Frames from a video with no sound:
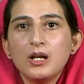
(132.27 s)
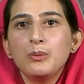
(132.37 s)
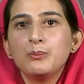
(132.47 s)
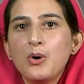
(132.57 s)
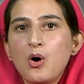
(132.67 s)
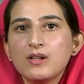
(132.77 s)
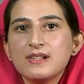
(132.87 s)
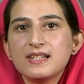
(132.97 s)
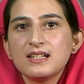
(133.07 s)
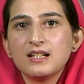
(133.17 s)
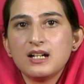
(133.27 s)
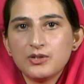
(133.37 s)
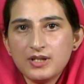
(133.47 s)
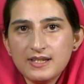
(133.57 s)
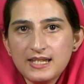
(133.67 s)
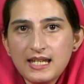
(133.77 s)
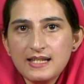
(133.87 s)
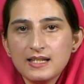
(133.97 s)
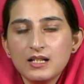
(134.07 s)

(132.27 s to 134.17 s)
bonds, currencies,